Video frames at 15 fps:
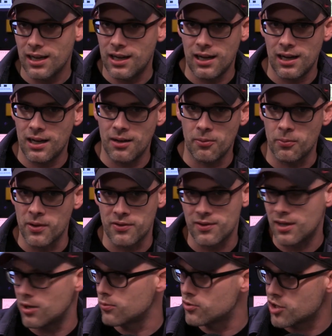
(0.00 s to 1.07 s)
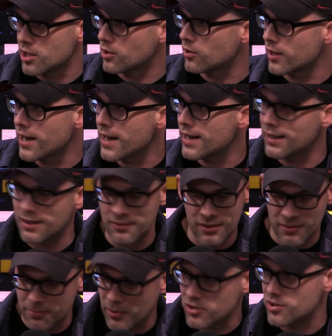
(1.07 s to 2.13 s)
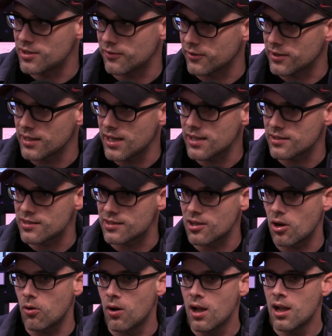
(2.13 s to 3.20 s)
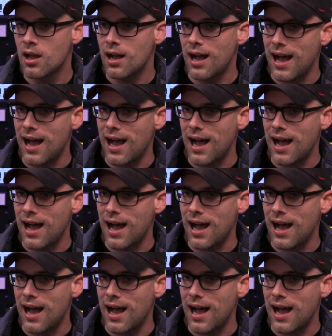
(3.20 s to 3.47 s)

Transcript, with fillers: uh, with you know Jean Grey and a, a bunch of different things. So mm-hmm.